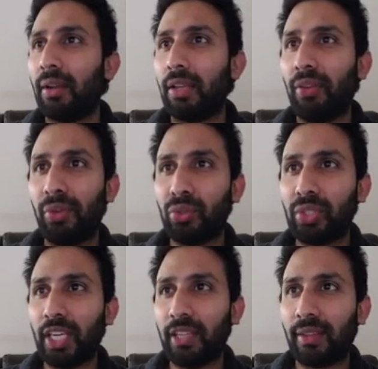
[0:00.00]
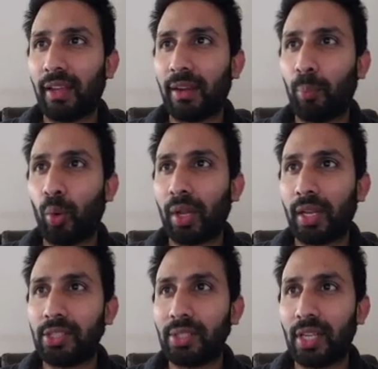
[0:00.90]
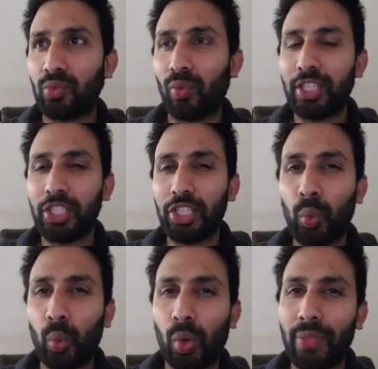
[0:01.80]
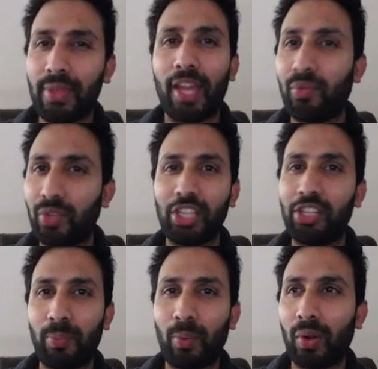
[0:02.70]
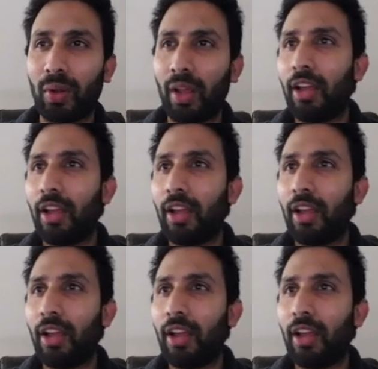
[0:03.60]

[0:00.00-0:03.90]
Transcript: If you see the report instance, once you run the nVision report,